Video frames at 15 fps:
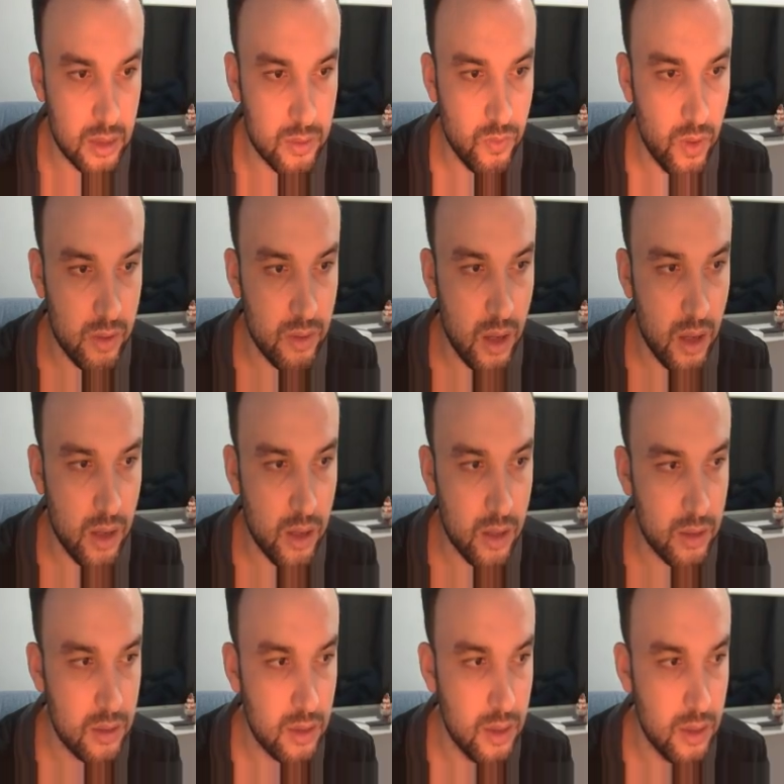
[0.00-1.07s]
When I
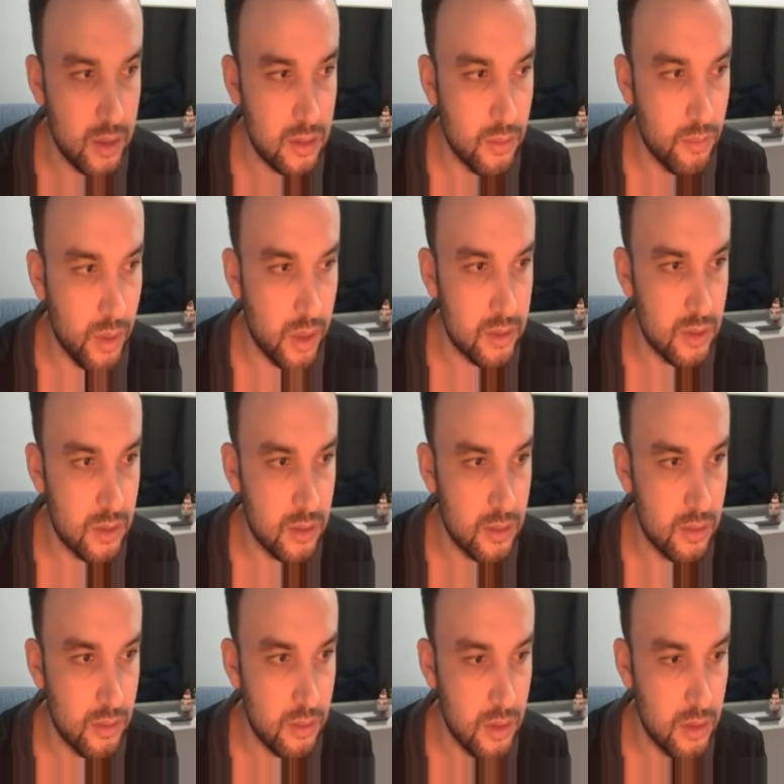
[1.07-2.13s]
click the button
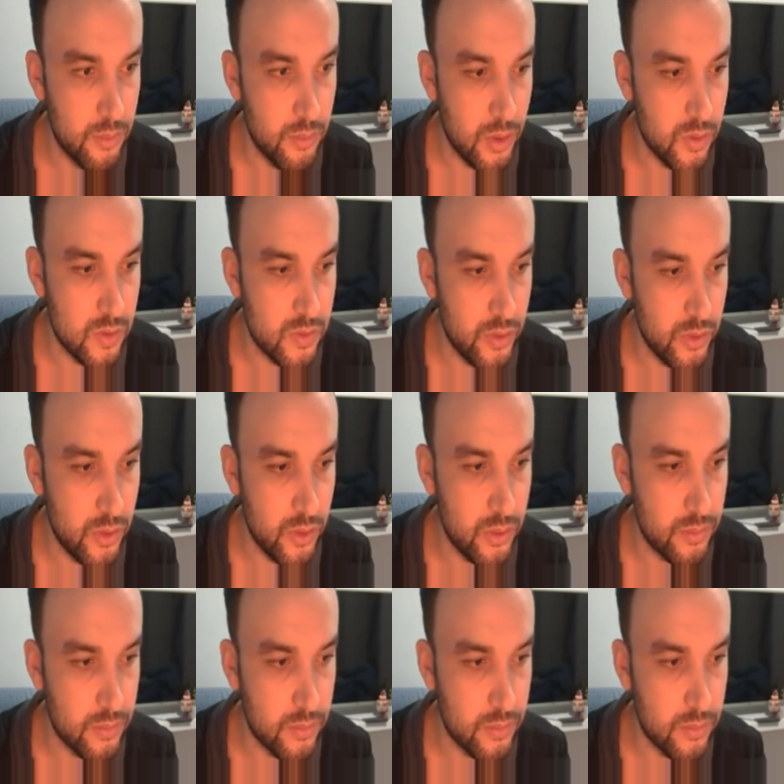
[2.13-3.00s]
in the previous video,